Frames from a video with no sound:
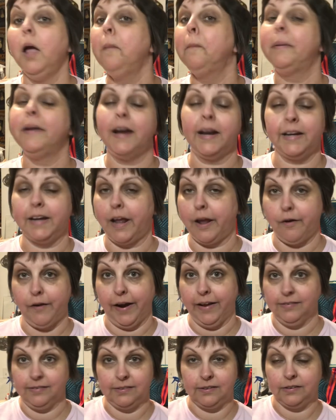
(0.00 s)
But I
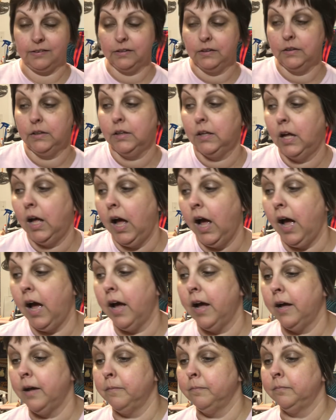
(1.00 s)
digress.
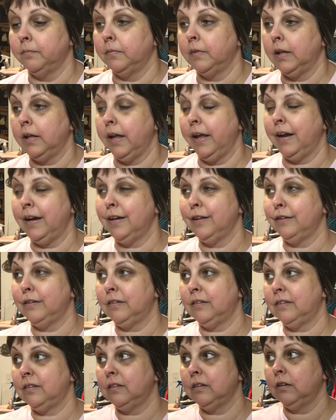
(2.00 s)
Um, it is
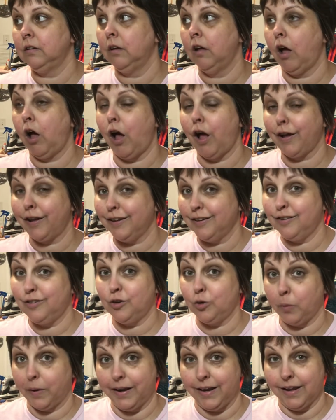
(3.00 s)
August
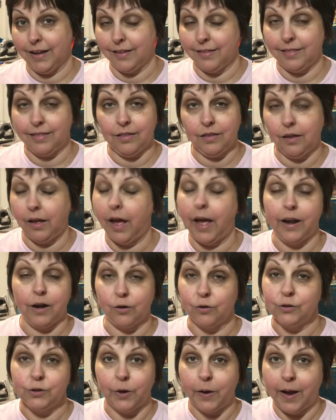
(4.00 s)
20th. I
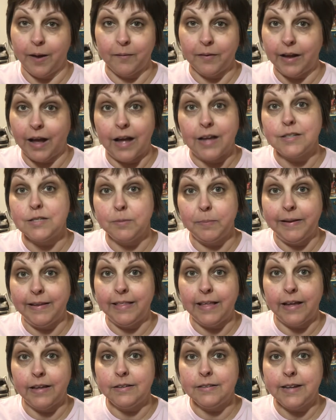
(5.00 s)
don't know how it got to be
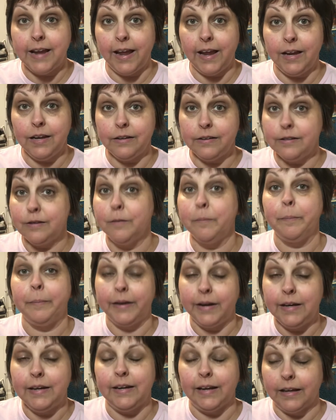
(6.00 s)
that date,
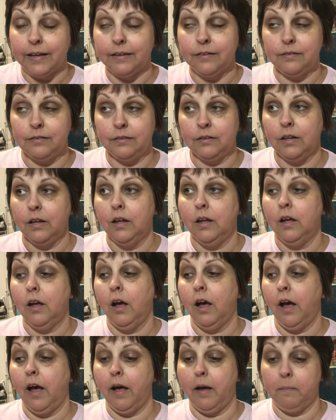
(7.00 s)
but it is.
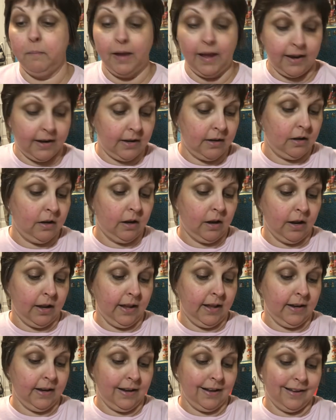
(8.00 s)
Um, and
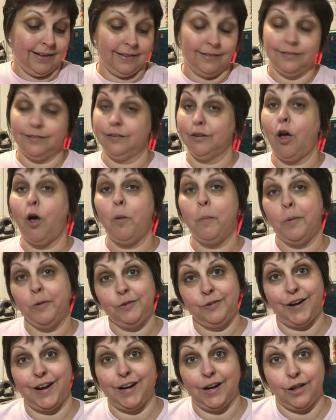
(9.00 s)
it is
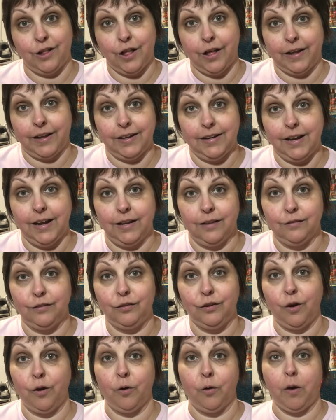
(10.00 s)
almost 9 o'clock at night,
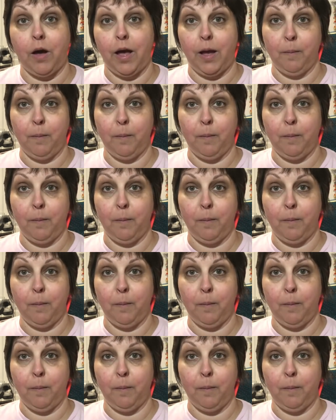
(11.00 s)
so I